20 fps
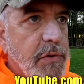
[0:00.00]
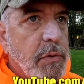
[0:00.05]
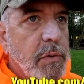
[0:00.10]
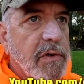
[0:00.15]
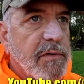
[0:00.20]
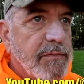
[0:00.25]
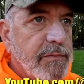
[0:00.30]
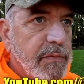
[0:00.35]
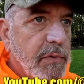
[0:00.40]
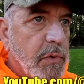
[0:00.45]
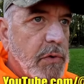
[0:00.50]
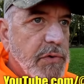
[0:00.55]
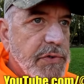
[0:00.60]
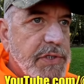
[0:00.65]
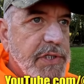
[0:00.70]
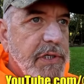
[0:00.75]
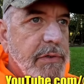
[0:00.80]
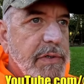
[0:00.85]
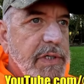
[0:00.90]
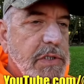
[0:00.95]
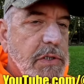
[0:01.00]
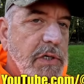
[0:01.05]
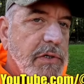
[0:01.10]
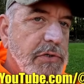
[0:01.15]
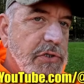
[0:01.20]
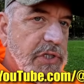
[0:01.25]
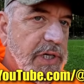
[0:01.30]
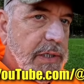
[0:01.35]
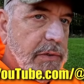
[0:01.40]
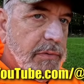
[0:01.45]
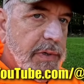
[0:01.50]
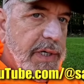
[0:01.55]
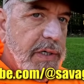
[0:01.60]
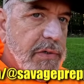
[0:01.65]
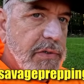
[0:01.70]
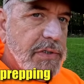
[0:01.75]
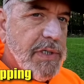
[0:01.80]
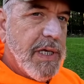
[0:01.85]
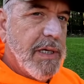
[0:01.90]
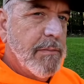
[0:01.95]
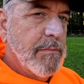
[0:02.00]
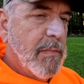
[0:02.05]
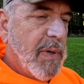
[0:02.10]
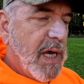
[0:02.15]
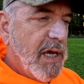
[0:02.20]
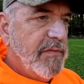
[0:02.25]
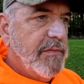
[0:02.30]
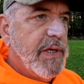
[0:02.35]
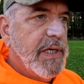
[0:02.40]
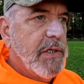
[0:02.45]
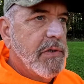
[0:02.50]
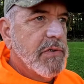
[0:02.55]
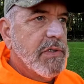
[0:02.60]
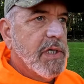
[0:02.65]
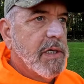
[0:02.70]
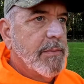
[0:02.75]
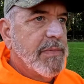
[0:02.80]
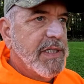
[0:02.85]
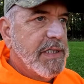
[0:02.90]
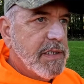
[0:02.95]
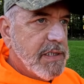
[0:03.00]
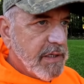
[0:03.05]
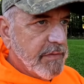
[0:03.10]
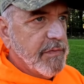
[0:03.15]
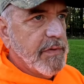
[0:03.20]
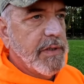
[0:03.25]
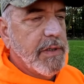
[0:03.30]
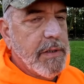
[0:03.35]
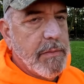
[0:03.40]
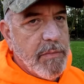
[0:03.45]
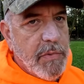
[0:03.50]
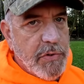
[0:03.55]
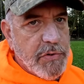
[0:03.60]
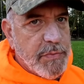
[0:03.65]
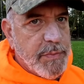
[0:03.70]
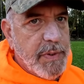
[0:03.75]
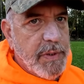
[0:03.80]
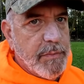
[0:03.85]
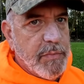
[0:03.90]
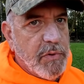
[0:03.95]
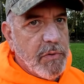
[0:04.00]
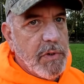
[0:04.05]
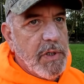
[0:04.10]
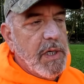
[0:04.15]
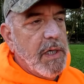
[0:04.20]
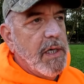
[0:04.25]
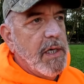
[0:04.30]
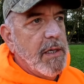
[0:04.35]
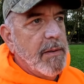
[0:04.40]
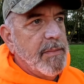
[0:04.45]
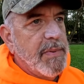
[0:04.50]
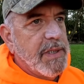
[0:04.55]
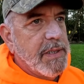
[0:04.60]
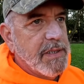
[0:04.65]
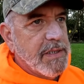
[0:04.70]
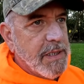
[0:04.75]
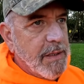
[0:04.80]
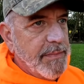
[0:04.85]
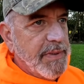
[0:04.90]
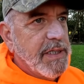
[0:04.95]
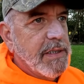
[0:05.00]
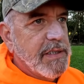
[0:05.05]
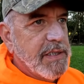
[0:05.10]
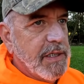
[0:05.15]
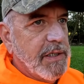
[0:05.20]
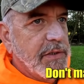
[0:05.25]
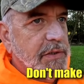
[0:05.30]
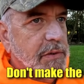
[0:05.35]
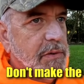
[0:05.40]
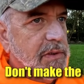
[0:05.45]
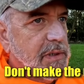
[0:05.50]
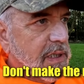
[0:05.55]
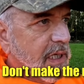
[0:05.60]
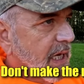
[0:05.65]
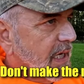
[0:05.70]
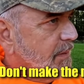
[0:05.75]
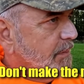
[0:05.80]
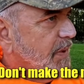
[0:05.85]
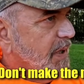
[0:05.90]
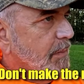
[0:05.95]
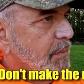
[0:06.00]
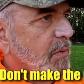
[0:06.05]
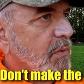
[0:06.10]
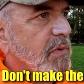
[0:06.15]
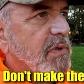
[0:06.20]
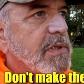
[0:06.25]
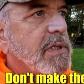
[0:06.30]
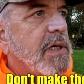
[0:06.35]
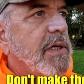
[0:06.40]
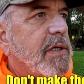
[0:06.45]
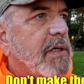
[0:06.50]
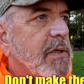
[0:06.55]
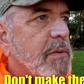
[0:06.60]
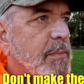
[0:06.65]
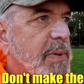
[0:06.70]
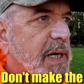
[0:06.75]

do a full series on generators, and my video is going to be different than most people because I'm going to tell you a lot of people will tell you to